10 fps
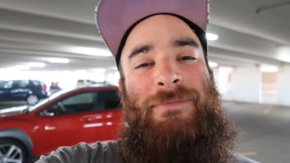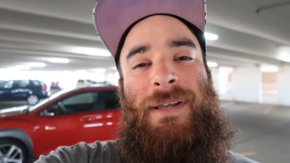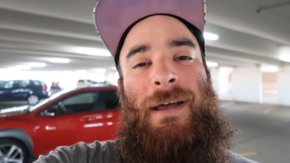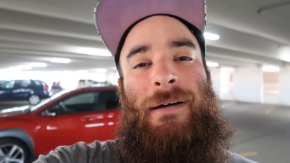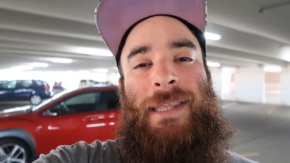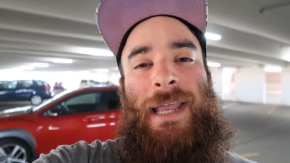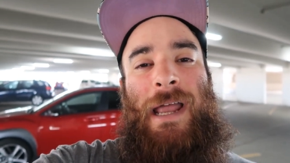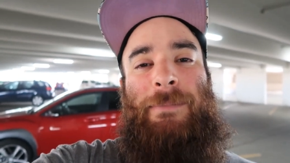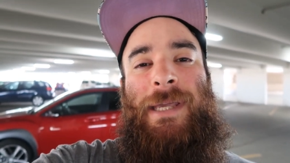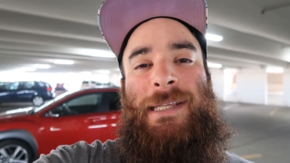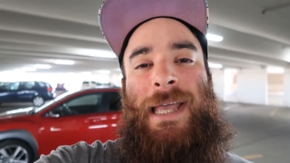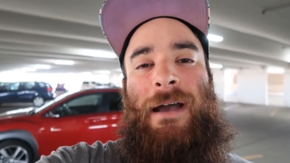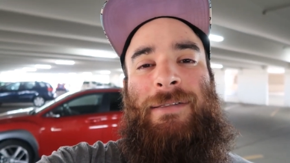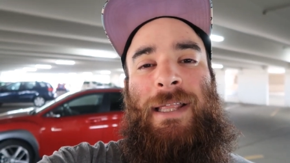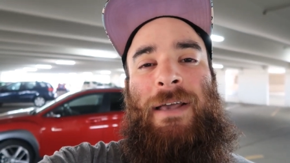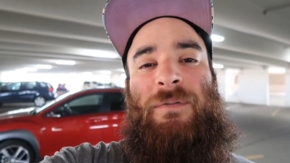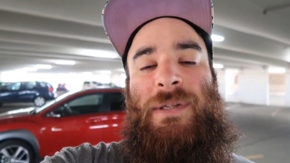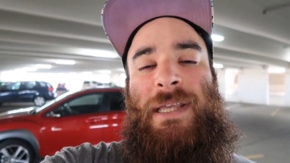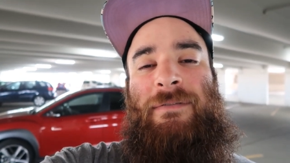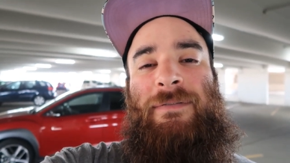But no, they got him kicked out. They left
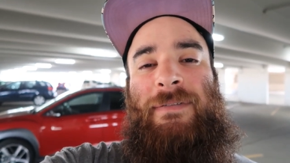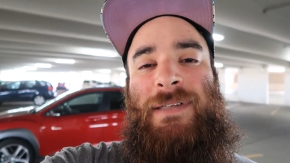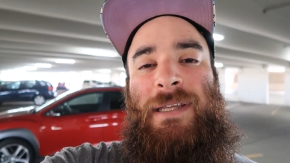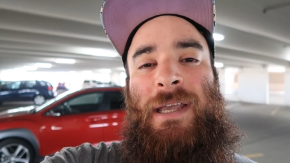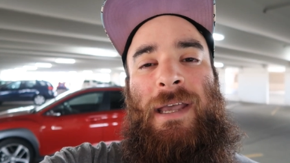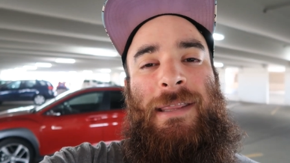with 750.